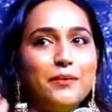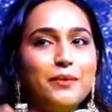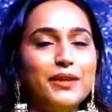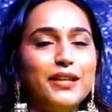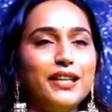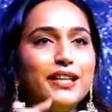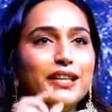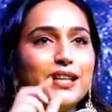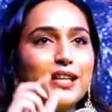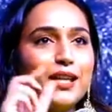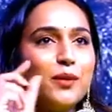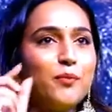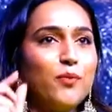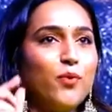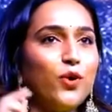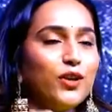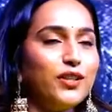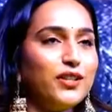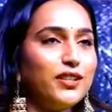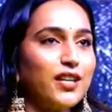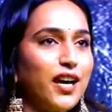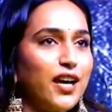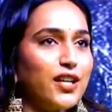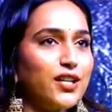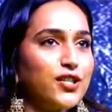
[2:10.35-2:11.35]
We did little
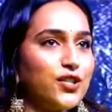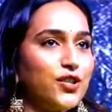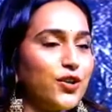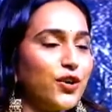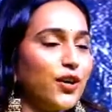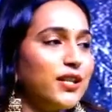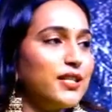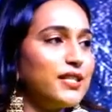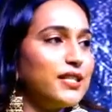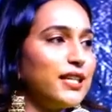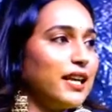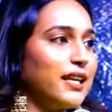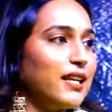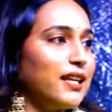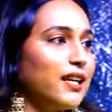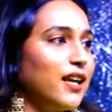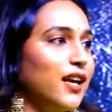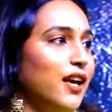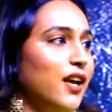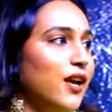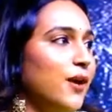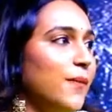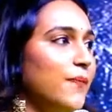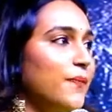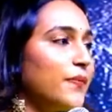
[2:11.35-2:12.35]
montage shots, and
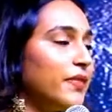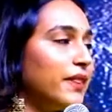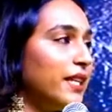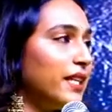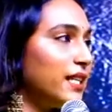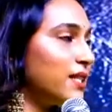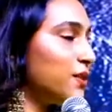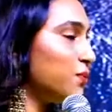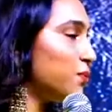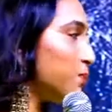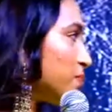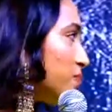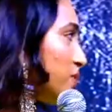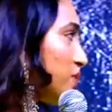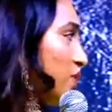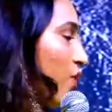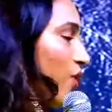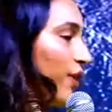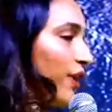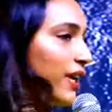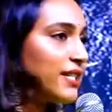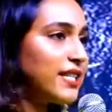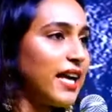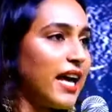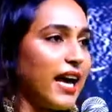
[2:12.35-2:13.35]
this
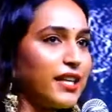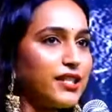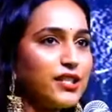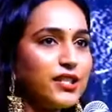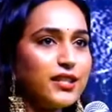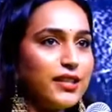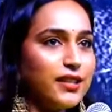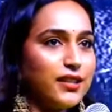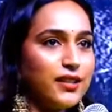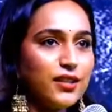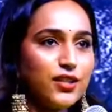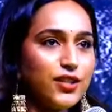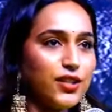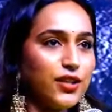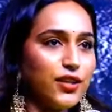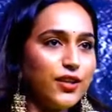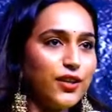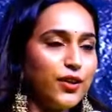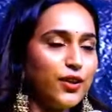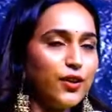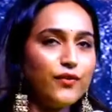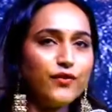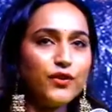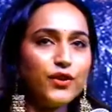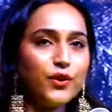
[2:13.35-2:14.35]
song is actually the
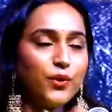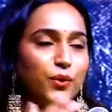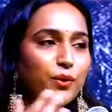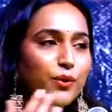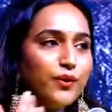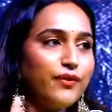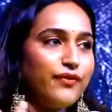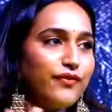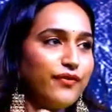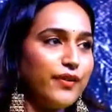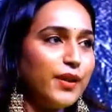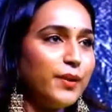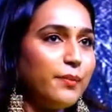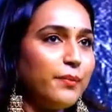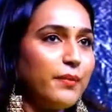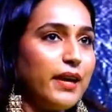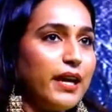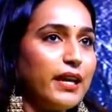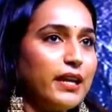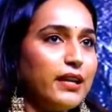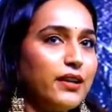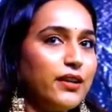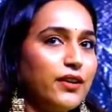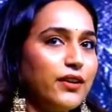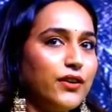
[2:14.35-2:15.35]
journey of the whole film,
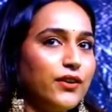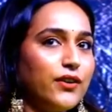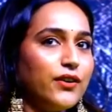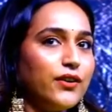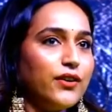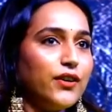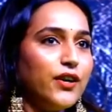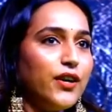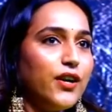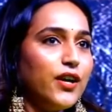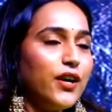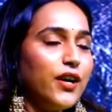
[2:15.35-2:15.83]
and uh,